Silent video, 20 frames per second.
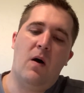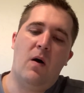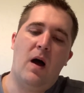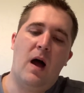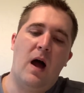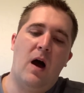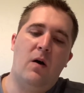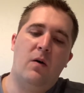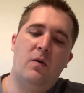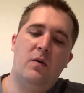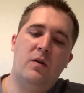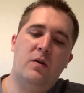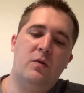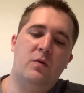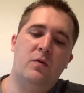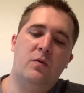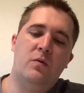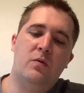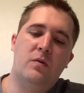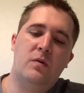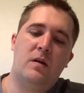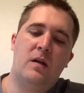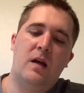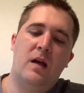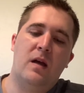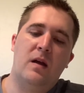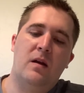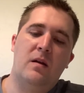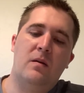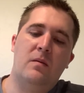How you
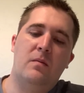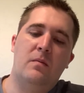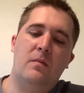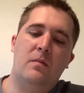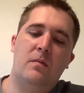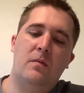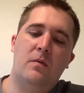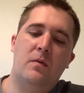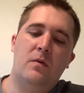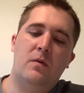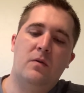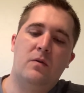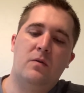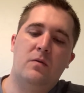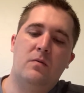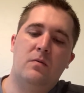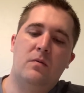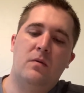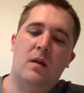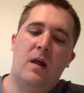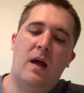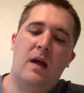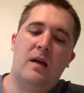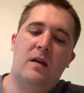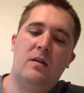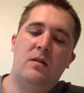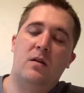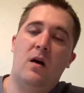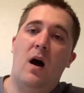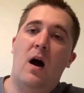can like
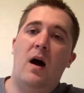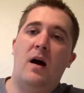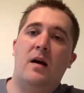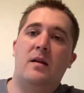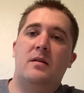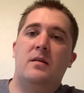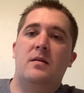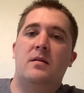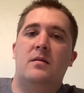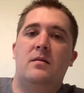not